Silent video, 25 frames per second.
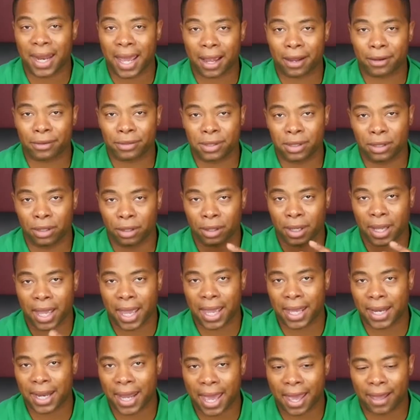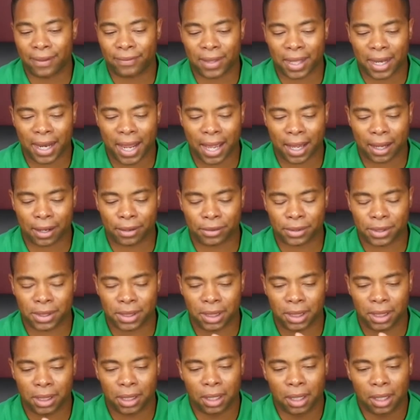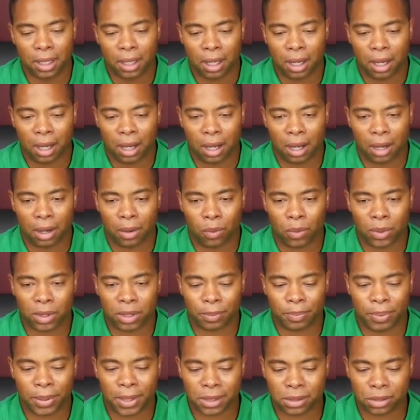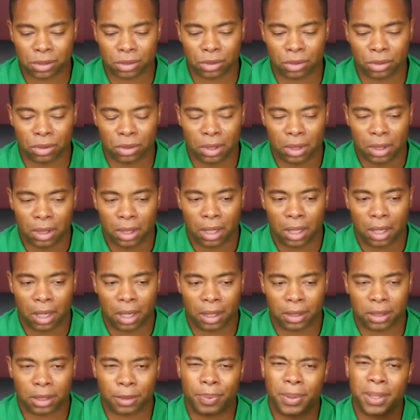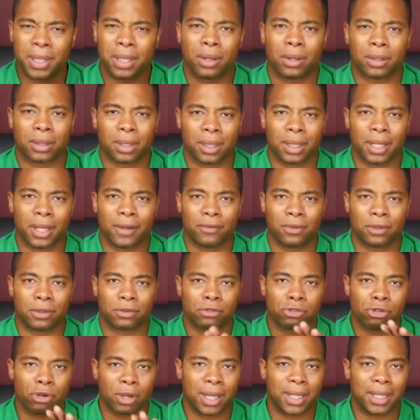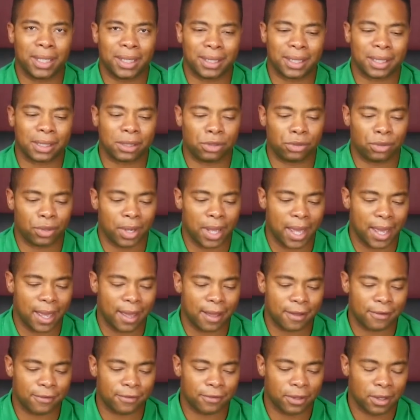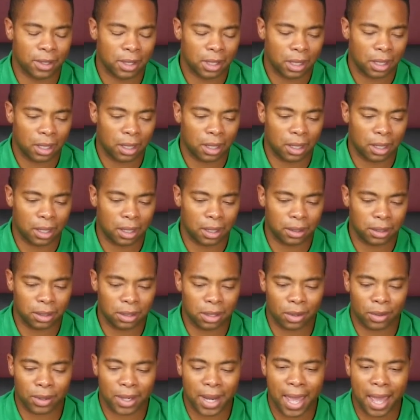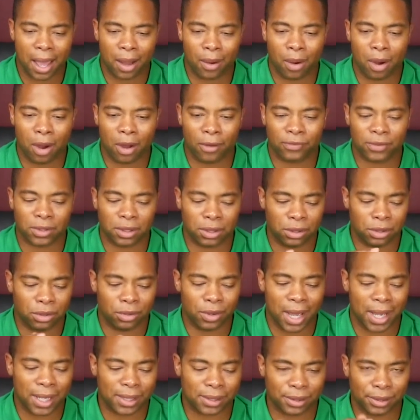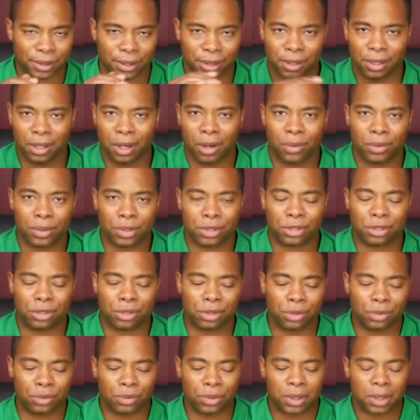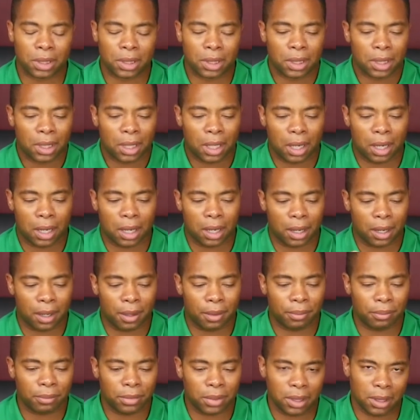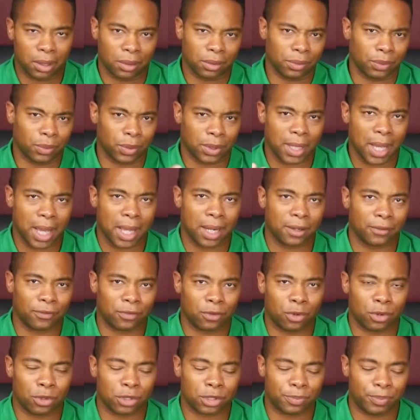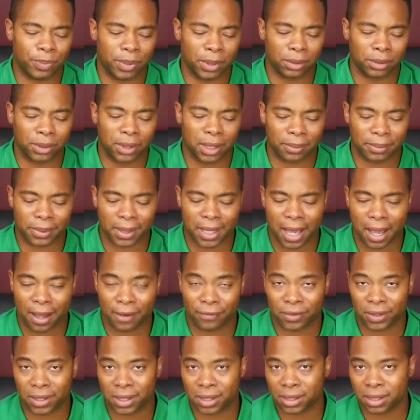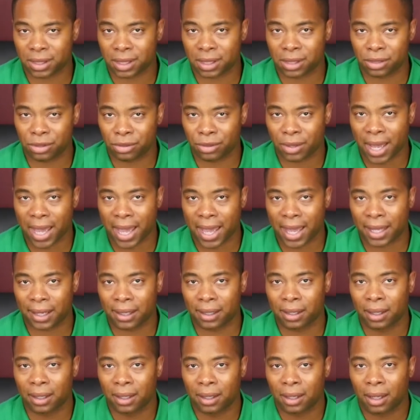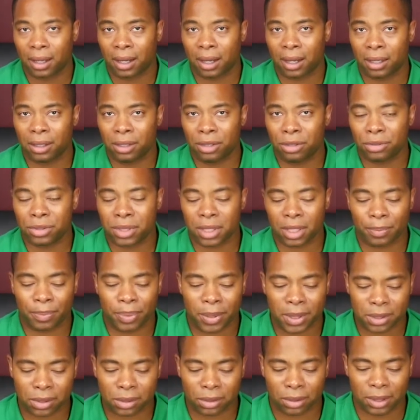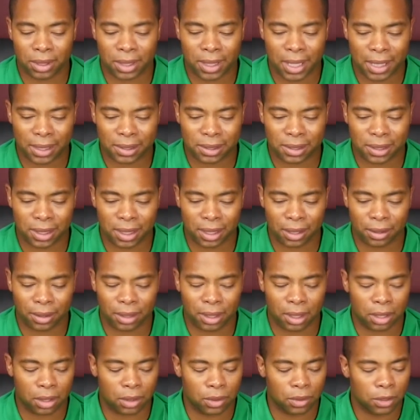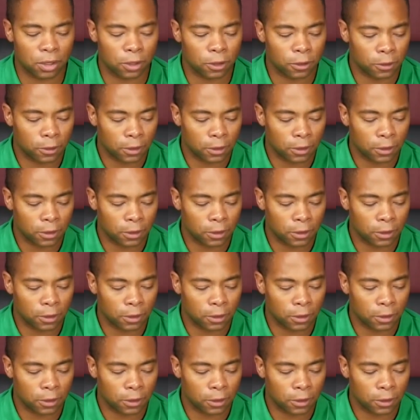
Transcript: accuracy, or can have that accuracy with a pistol, depending on the level of training that you have, you know, and how often you actually go and shoot. You know, we kind of course, build up the confidence that you had using a pistol in that scenario.